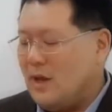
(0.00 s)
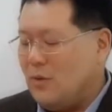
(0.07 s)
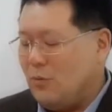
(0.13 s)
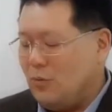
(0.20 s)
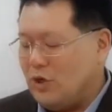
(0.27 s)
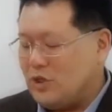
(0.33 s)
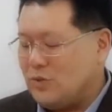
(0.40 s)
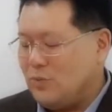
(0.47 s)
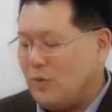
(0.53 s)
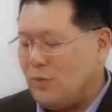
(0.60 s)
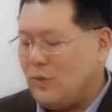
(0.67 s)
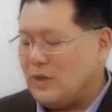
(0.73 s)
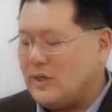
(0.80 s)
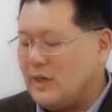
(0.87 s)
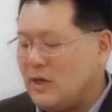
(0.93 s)
which when
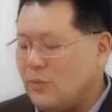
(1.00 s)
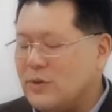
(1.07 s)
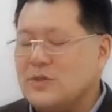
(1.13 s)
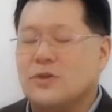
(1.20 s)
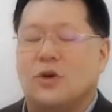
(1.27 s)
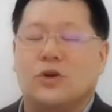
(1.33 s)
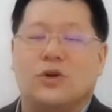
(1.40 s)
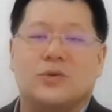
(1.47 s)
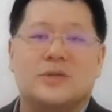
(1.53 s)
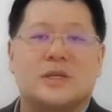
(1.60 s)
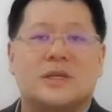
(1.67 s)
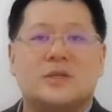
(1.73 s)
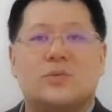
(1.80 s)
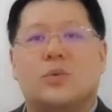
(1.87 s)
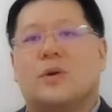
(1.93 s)
we're dealing with
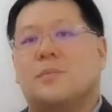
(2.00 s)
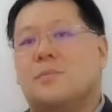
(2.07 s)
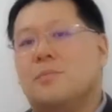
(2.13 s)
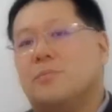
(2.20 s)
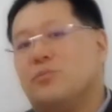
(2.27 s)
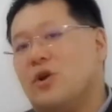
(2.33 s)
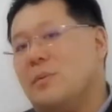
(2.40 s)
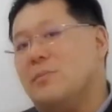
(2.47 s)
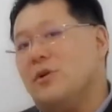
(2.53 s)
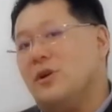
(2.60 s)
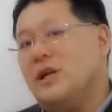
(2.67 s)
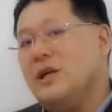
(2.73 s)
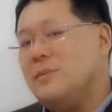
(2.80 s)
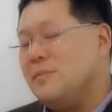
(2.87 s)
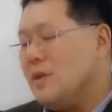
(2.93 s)
scoliosis, we're
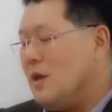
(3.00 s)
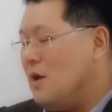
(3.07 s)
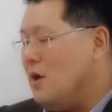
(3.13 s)
primarily